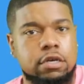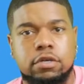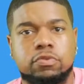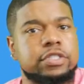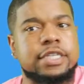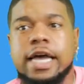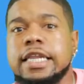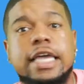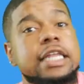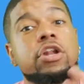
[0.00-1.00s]

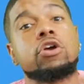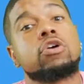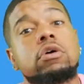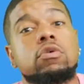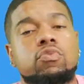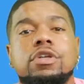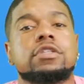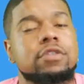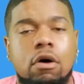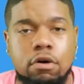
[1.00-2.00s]
Tiny, and they're going to want
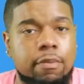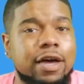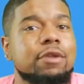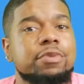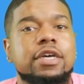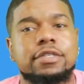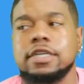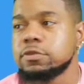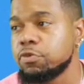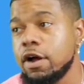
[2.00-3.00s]
to talk about it because
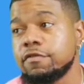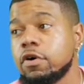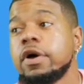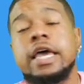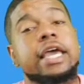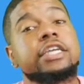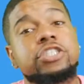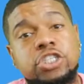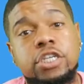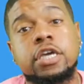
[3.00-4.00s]
that's Bravo. And
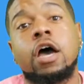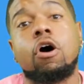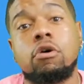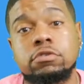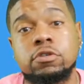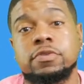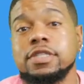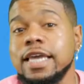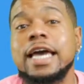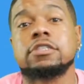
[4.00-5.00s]
she
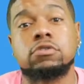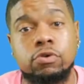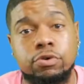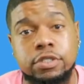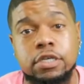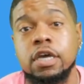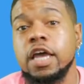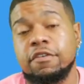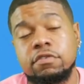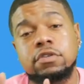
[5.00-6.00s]
ultimately has loyalty.
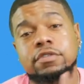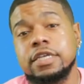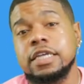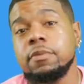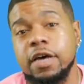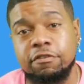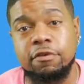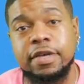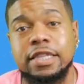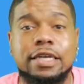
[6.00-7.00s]
If you talk to anybody from
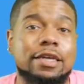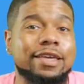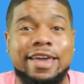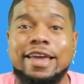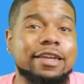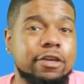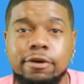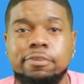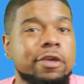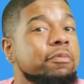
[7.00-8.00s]
Atlanta, Kandi
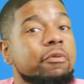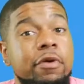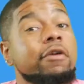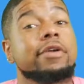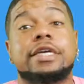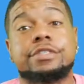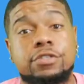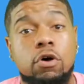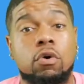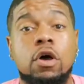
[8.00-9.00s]
good people, period.
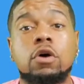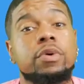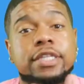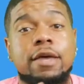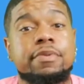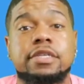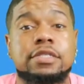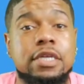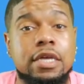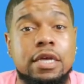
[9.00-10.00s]
So, with that being
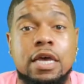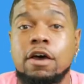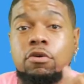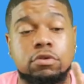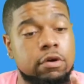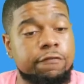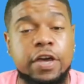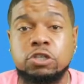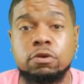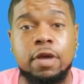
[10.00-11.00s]
said,
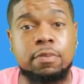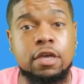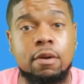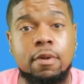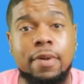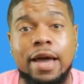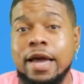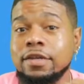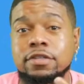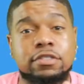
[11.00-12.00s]
Phaedra may be coming
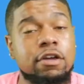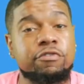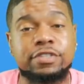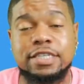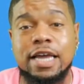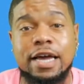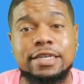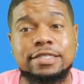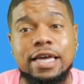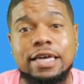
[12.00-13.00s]
back, the stuff with T.I.
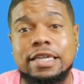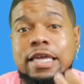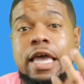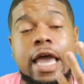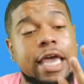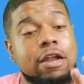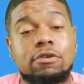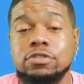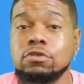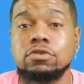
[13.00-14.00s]
and Tiny, and
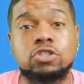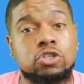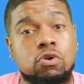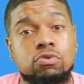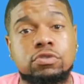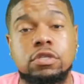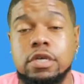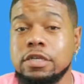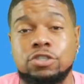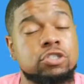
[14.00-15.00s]
also the shows
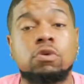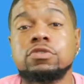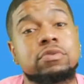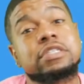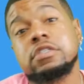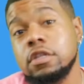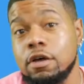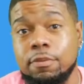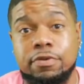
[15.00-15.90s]
on a slump.